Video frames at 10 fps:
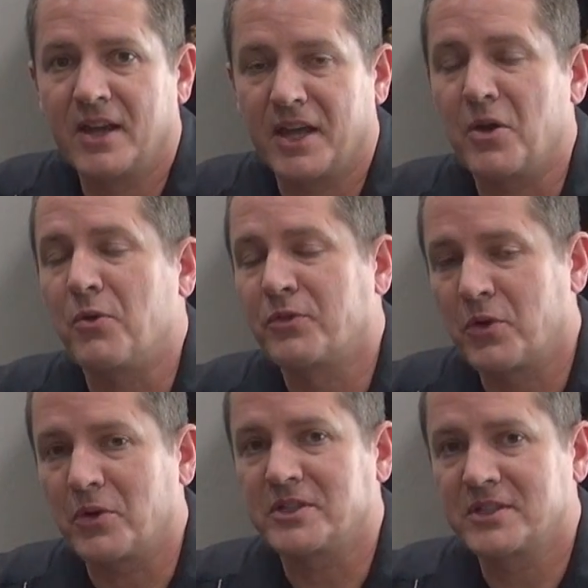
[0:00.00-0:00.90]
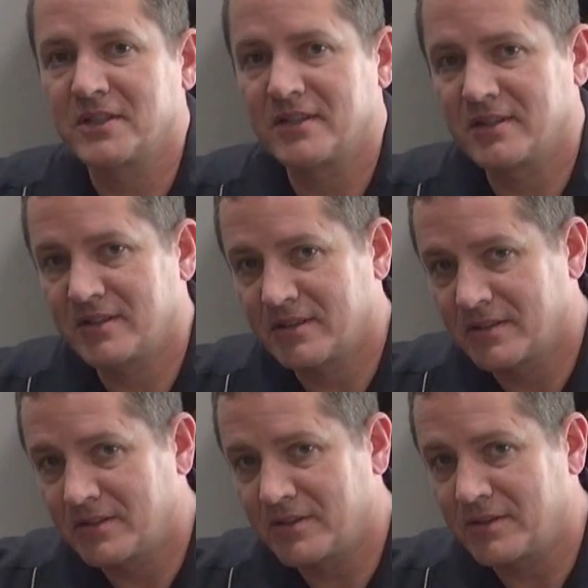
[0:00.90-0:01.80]
And of course,
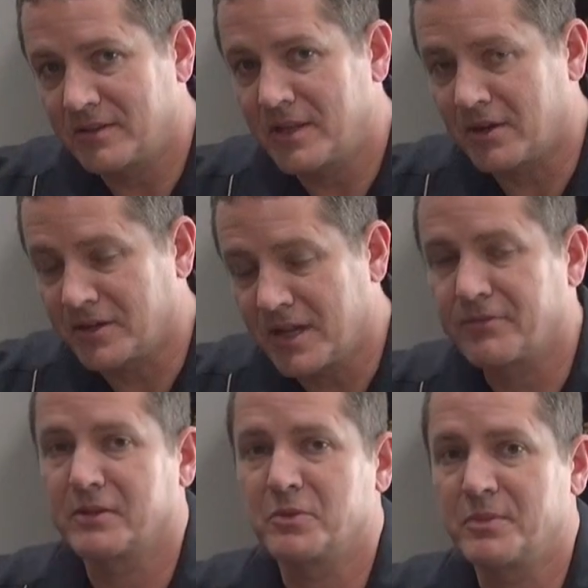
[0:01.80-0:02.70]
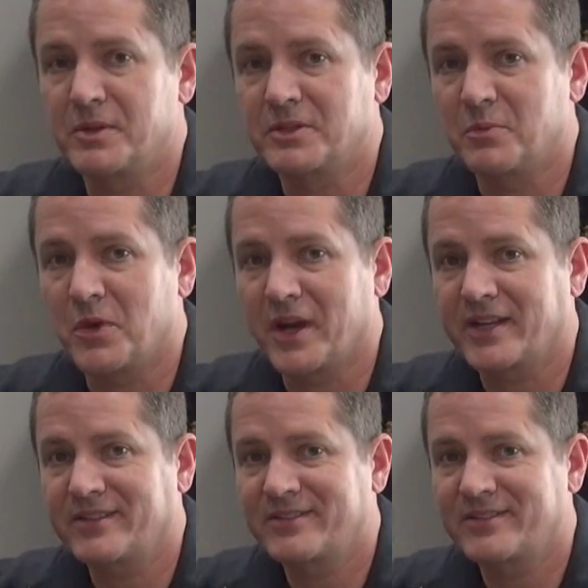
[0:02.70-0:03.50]
there definitely will be some wine.